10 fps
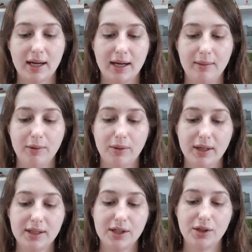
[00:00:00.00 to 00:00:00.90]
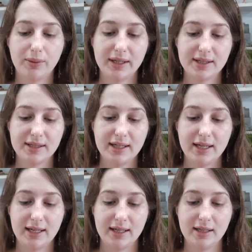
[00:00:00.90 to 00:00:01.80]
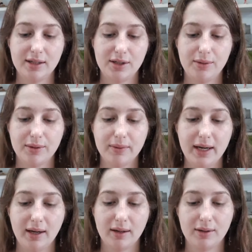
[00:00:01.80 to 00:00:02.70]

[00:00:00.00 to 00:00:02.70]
I'm going to twist it into a ring.